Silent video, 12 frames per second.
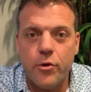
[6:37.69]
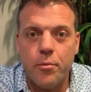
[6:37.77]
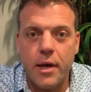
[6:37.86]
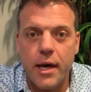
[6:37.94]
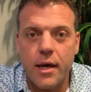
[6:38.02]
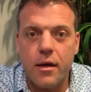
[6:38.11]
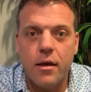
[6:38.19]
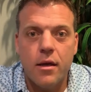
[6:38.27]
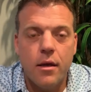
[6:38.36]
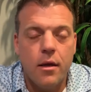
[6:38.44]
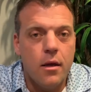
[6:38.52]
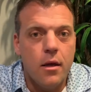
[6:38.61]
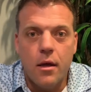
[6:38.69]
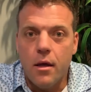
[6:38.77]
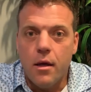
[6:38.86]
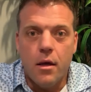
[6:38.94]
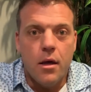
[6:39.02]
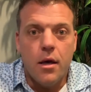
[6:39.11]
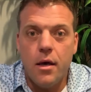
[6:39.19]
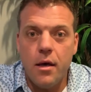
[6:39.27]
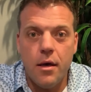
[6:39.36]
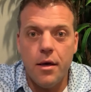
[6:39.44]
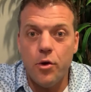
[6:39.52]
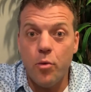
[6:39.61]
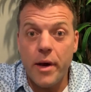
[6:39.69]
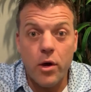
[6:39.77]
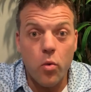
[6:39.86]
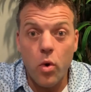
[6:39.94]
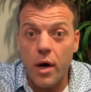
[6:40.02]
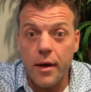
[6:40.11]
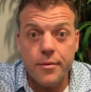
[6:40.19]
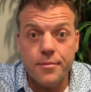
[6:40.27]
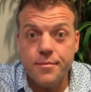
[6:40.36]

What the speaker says: your back no matter what